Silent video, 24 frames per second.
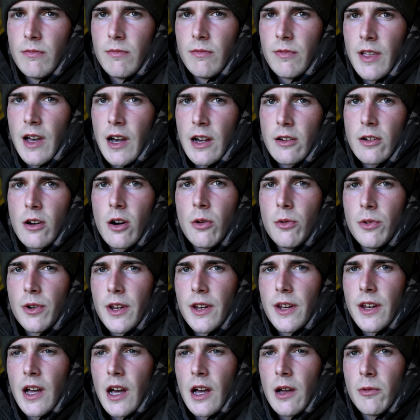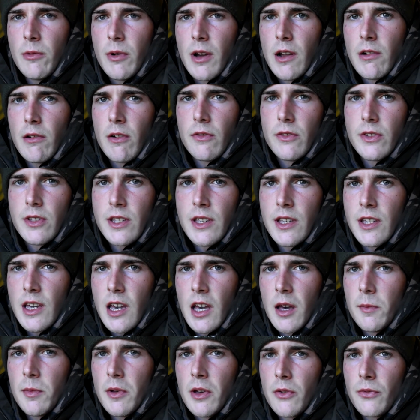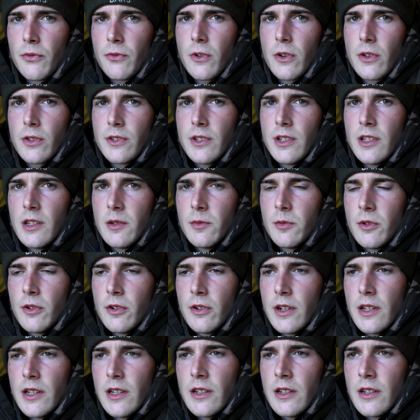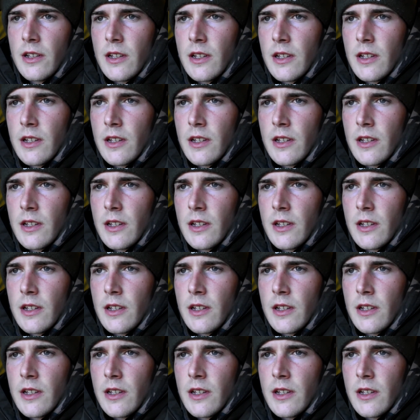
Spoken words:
that cold at night, where obviously you get a bit of frost in the morning.